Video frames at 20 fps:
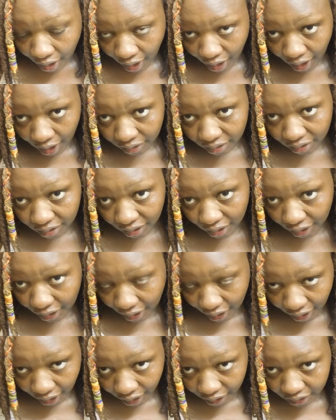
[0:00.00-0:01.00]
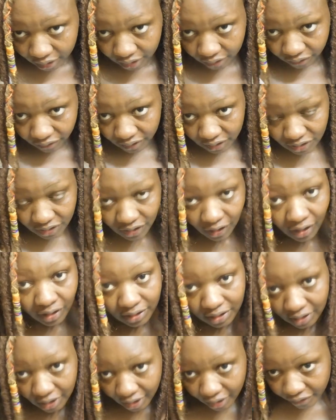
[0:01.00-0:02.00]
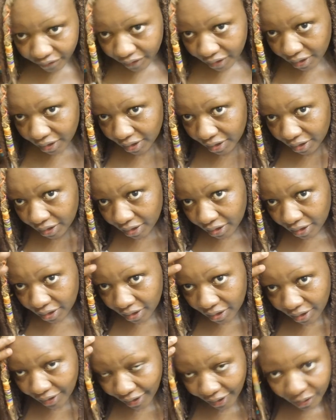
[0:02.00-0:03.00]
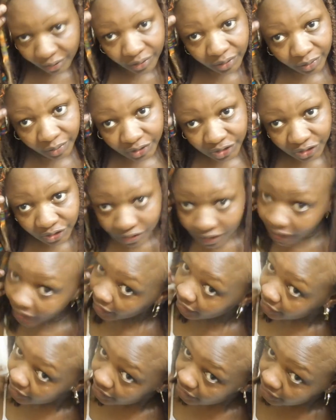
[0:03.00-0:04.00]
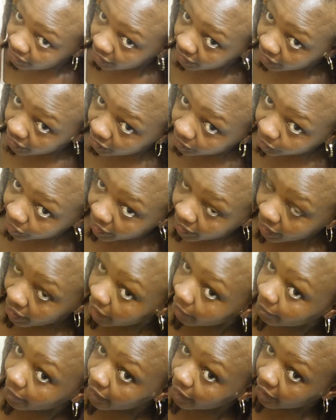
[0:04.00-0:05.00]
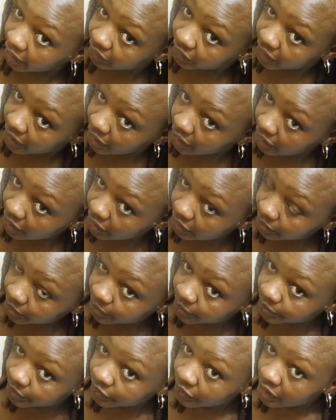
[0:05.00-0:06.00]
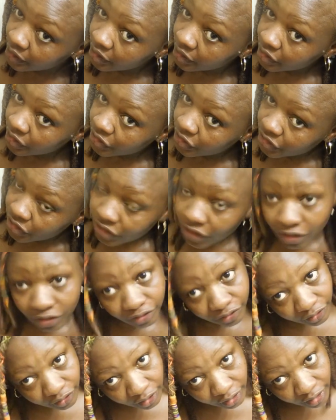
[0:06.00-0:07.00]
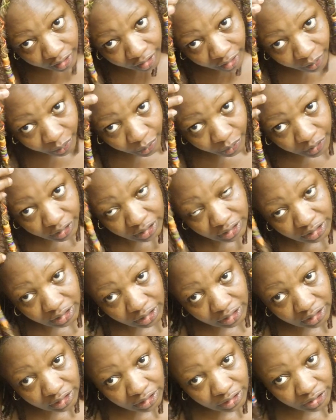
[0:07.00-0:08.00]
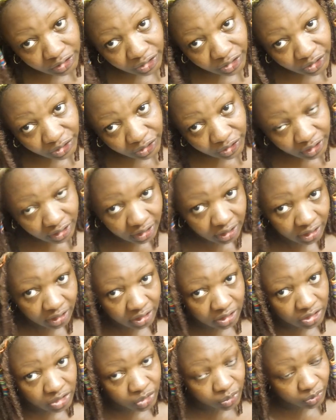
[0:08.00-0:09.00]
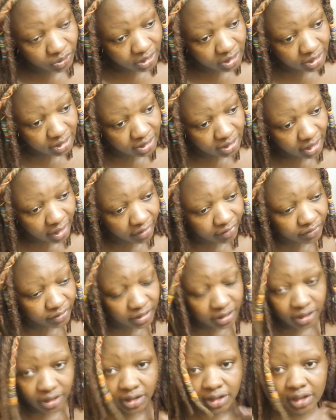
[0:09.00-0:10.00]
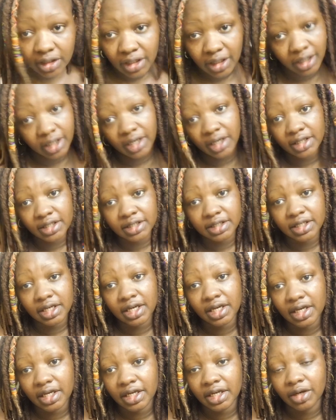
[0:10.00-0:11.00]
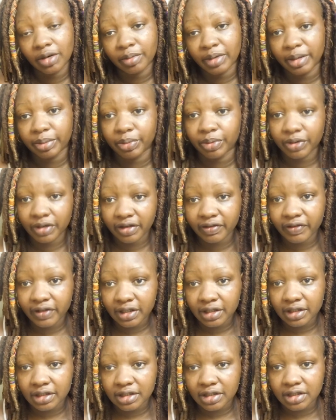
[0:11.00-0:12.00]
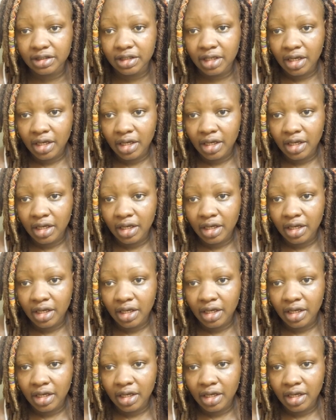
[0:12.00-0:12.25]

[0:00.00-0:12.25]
I think I like the result of it. I don't know what you guys think, but I'm loving it so far with the 30 and the 27. Like I said on my previous